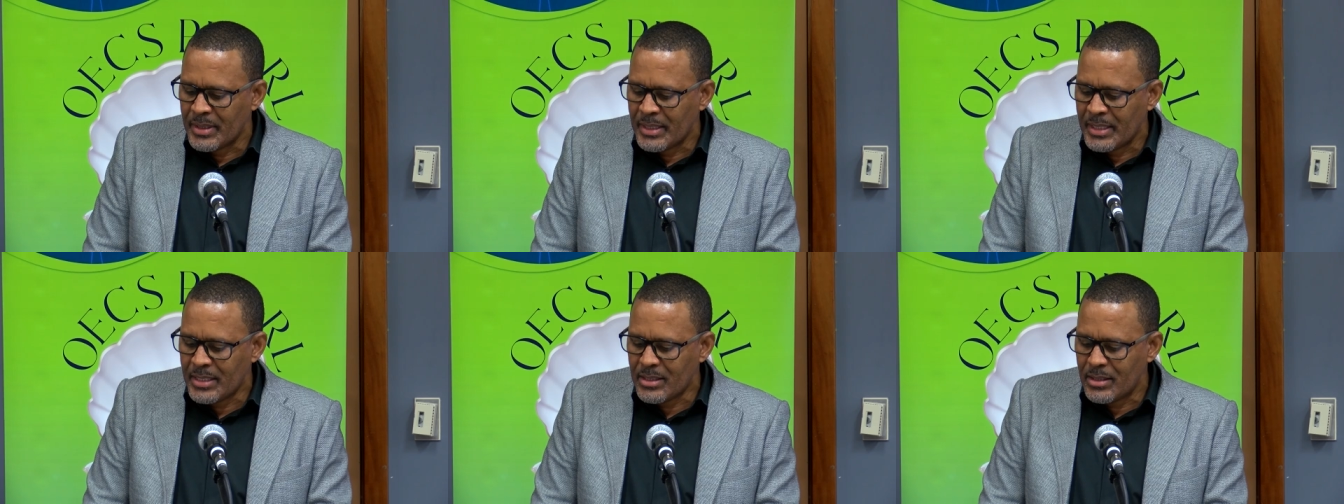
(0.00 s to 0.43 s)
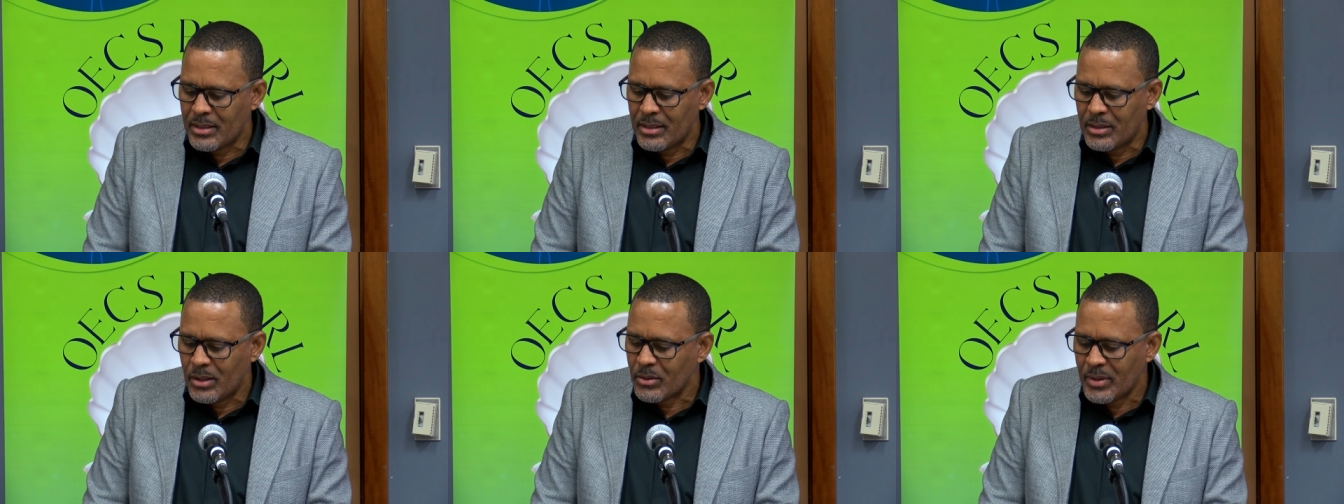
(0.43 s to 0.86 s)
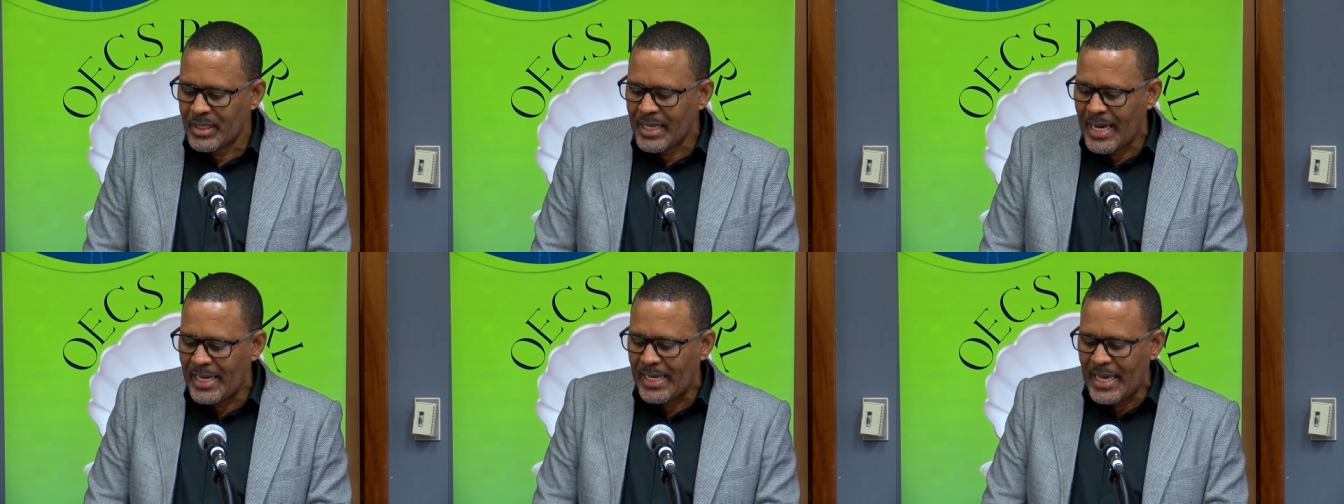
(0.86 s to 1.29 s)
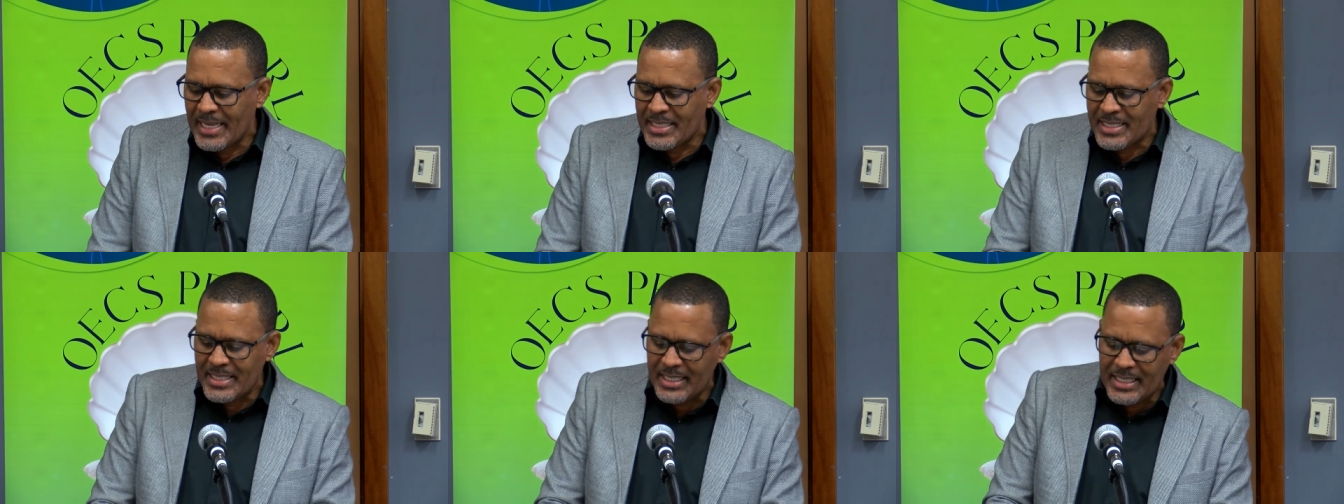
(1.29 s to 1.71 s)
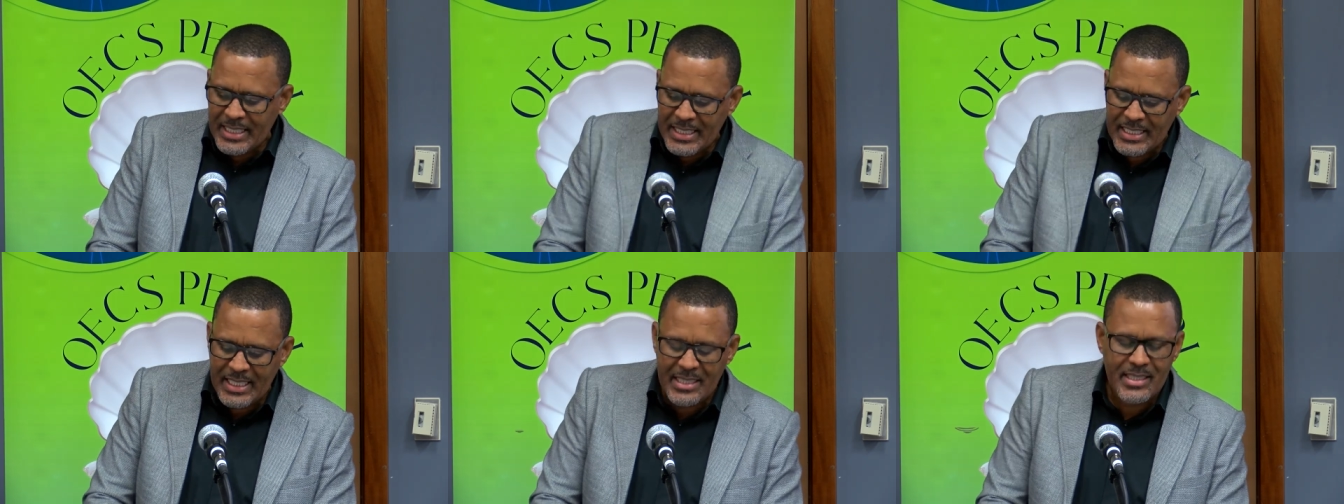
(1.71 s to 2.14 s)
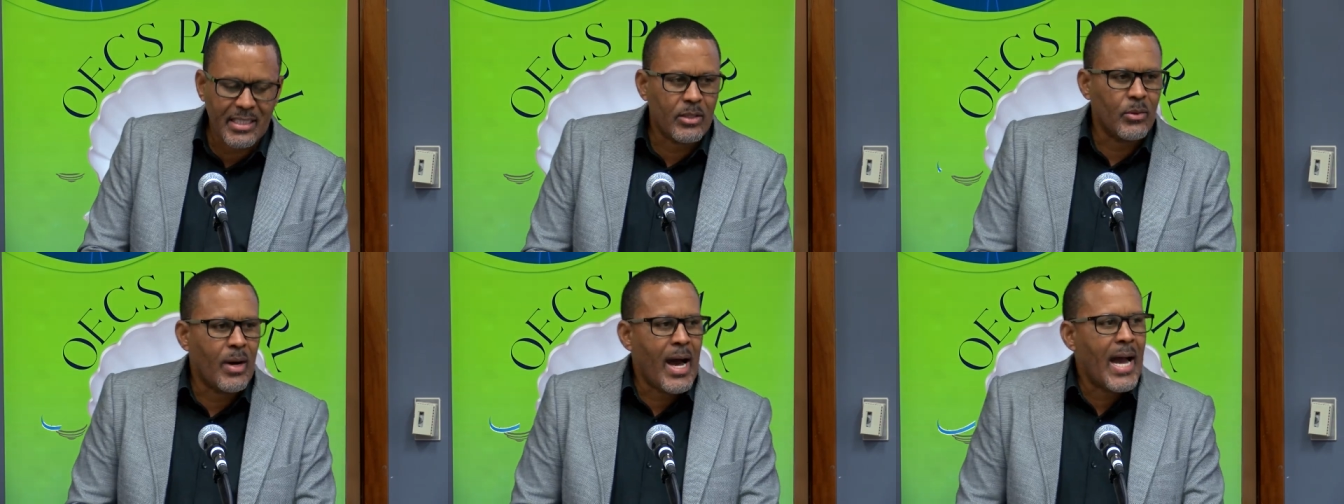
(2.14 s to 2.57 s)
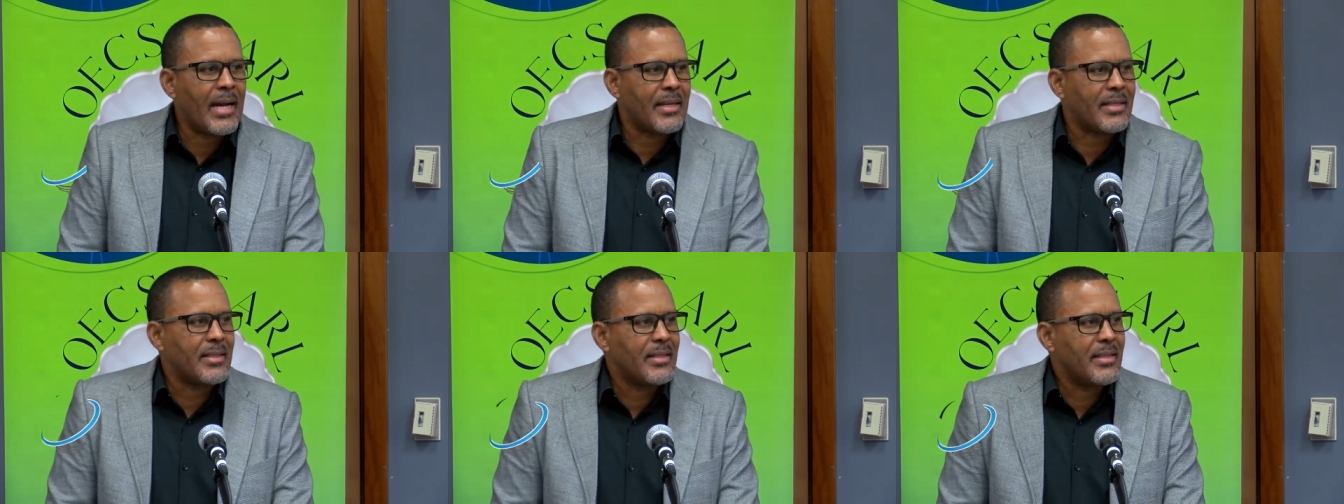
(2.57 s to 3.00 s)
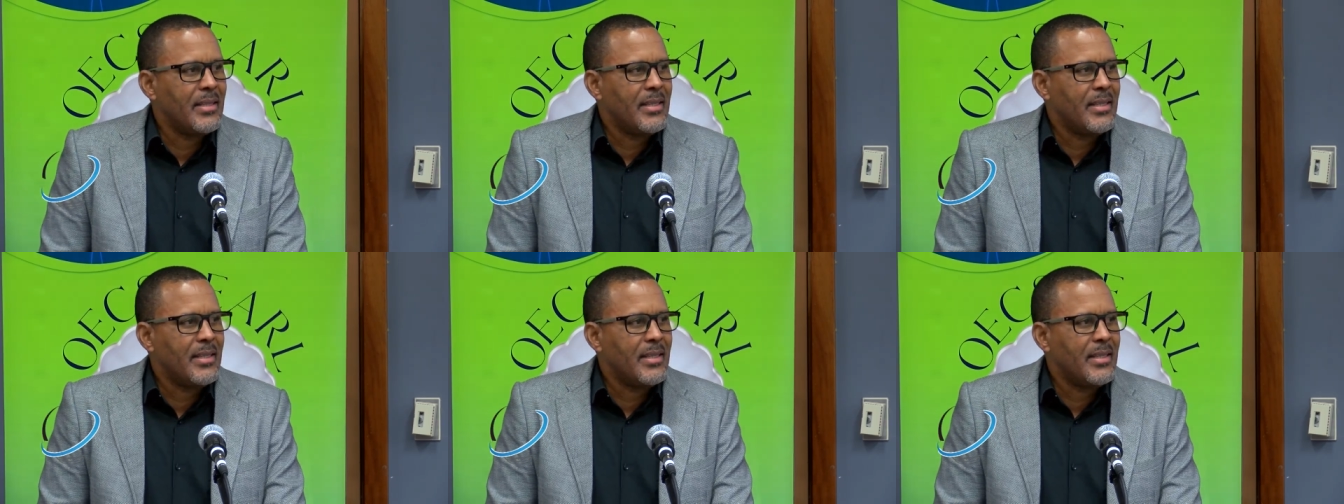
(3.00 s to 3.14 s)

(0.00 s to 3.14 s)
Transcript: This not only highlights the urgency to act,